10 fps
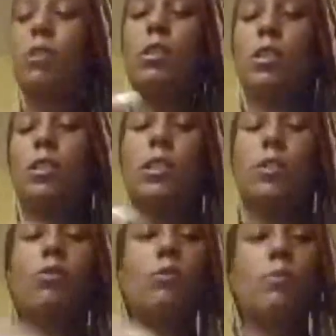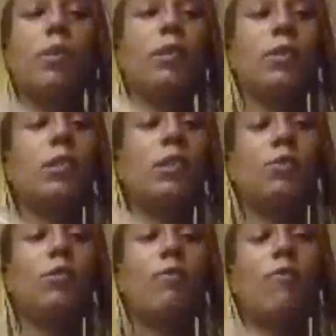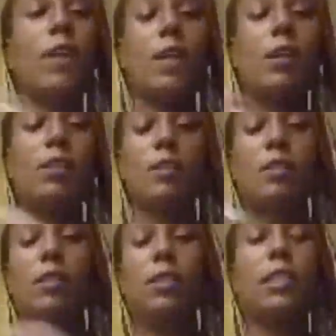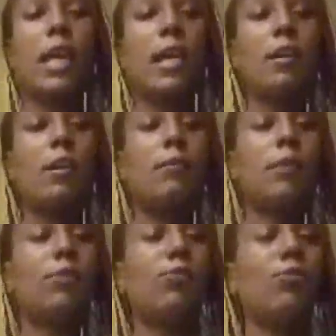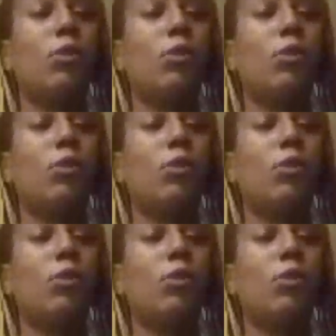gonna continue to build until you can find the exact cup that you